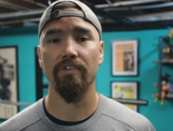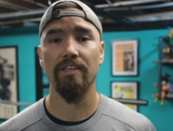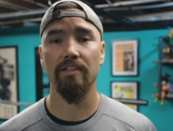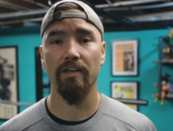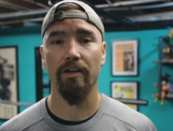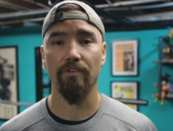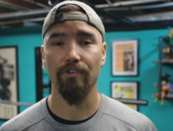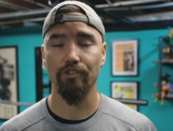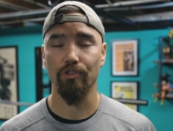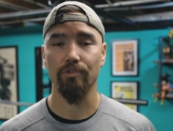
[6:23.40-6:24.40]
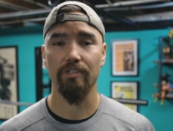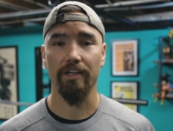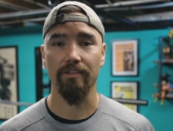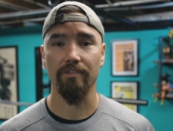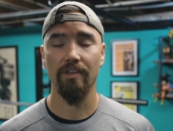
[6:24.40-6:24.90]
in the air for 2
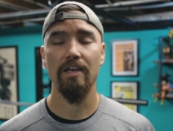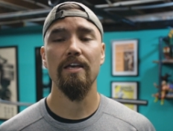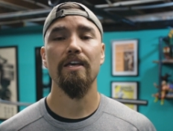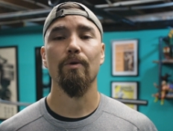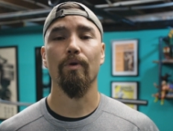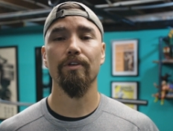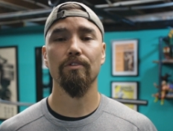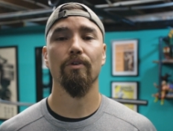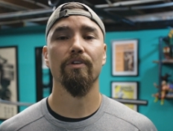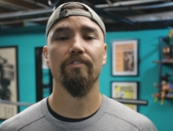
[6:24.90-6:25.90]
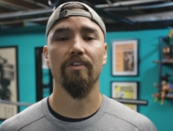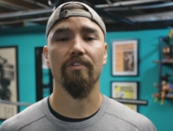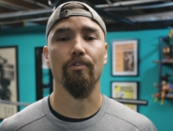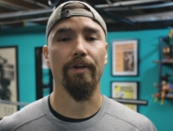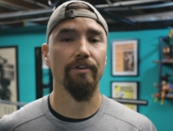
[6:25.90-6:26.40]
seconds. What you'll notice is a
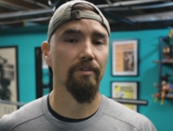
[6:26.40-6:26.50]
greater